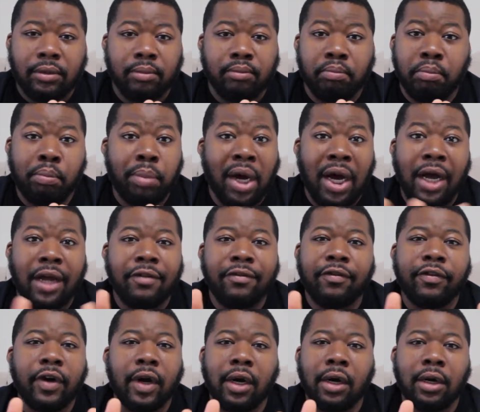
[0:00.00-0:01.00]
by
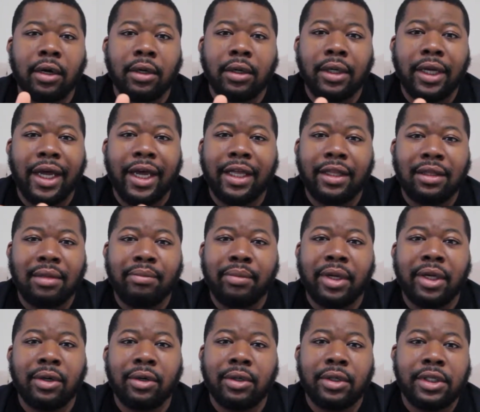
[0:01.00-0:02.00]
far had the
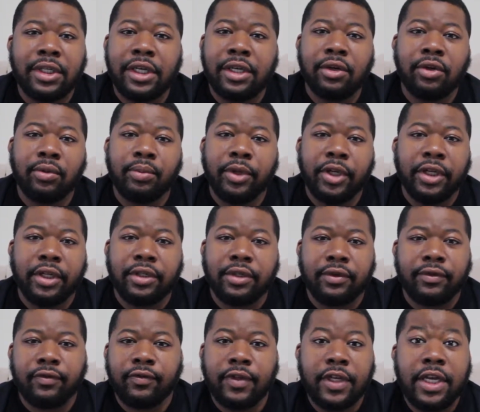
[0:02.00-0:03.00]
better deal because
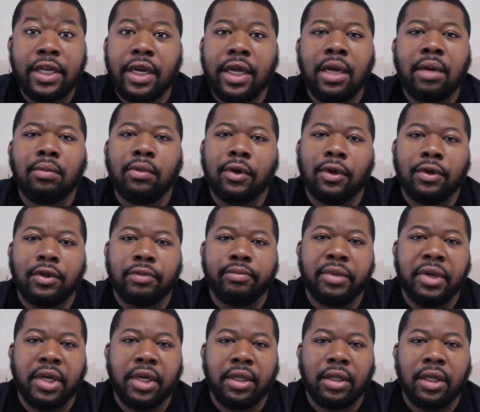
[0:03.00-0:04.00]
of Dean Ambrose
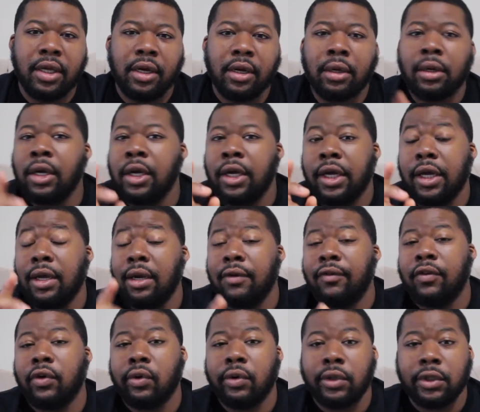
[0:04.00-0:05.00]
being there and
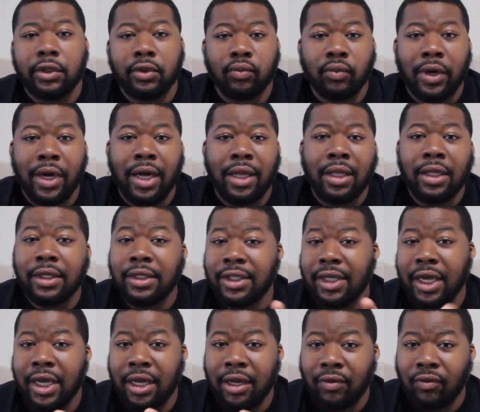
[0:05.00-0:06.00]
of course Rollins
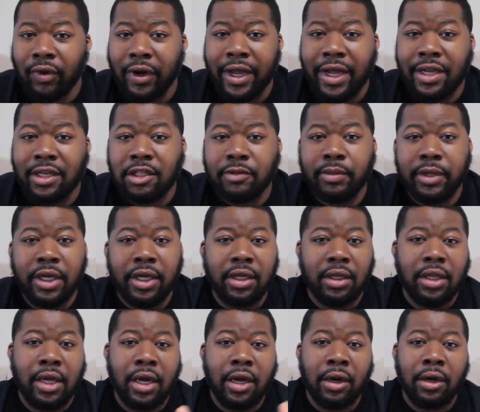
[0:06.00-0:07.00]
and Reigns
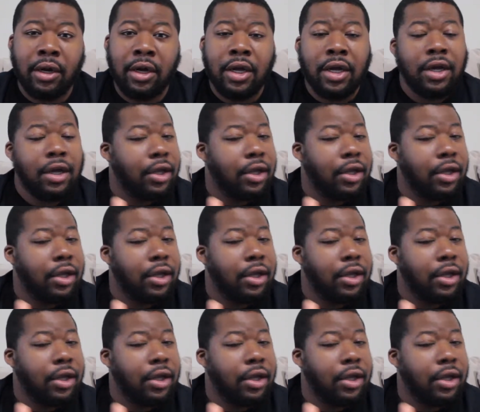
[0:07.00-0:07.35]
being there.